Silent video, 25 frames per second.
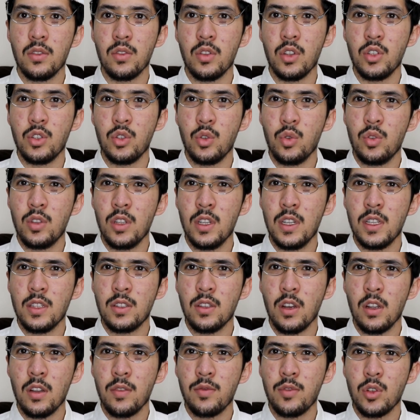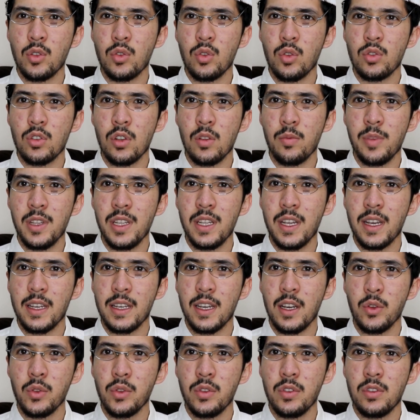Did you delete all of your social media
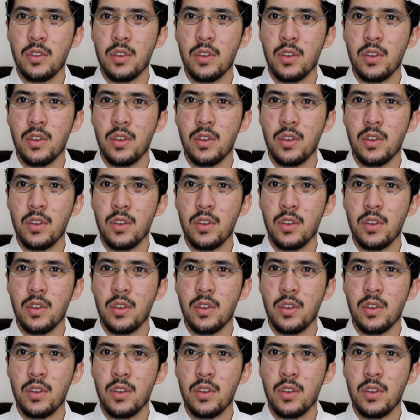accounts?